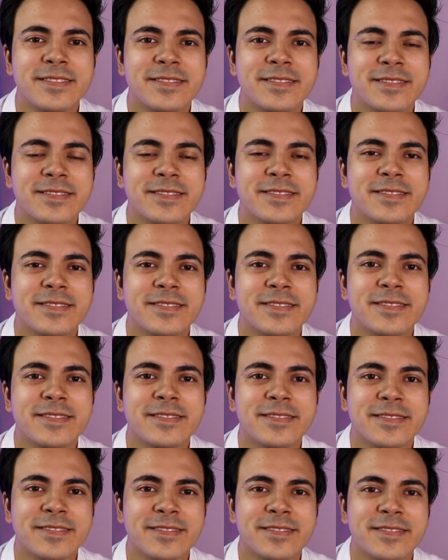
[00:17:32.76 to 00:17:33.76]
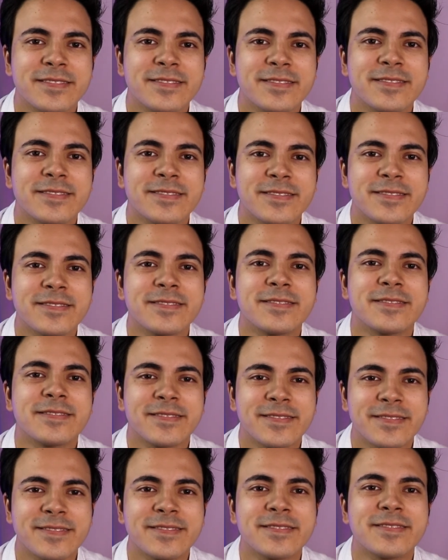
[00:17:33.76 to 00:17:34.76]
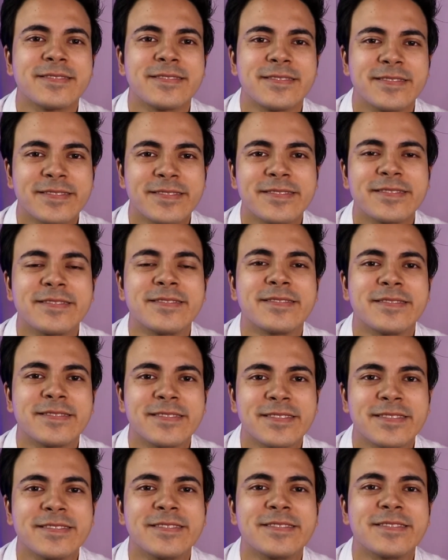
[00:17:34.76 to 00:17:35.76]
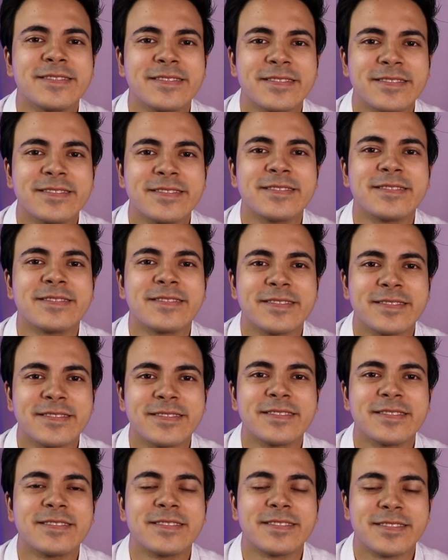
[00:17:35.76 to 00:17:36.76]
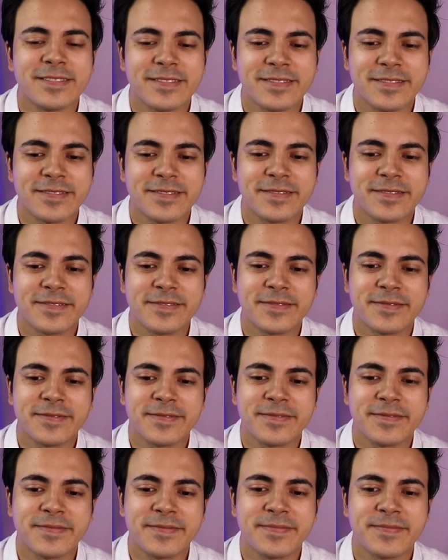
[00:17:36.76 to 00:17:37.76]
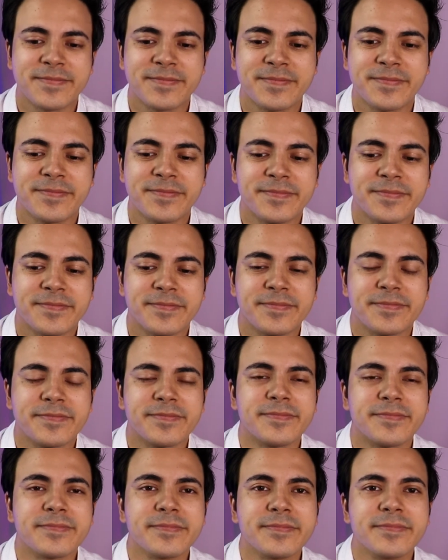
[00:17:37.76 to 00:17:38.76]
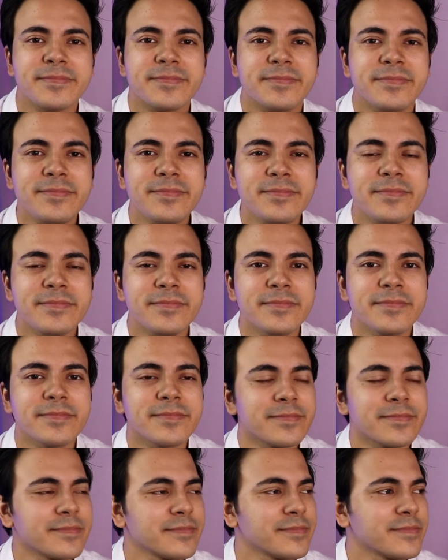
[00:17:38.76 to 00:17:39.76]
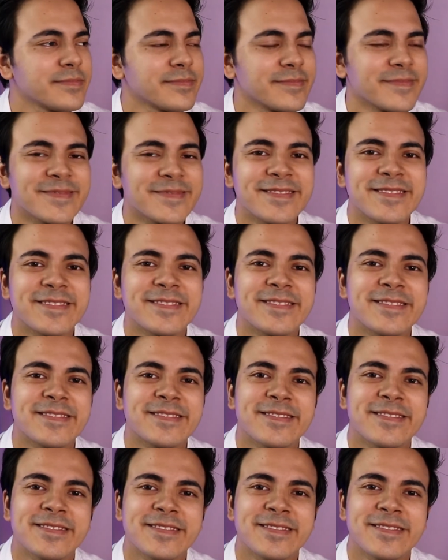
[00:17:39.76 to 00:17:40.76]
(not speaking)